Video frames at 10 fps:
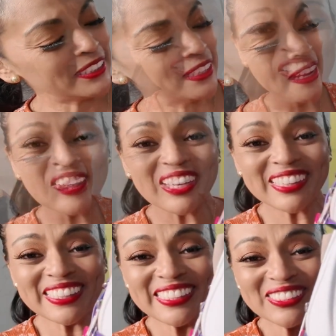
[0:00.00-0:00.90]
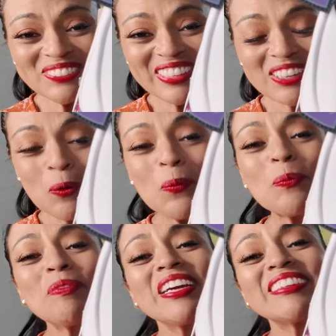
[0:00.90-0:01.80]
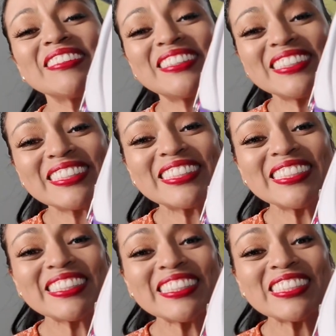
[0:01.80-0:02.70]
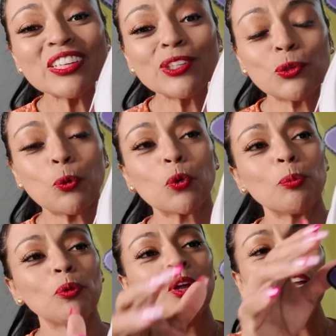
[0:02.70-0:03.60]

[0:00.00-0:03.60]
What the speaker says: Look at this one. Oh my goodness. This is adorable.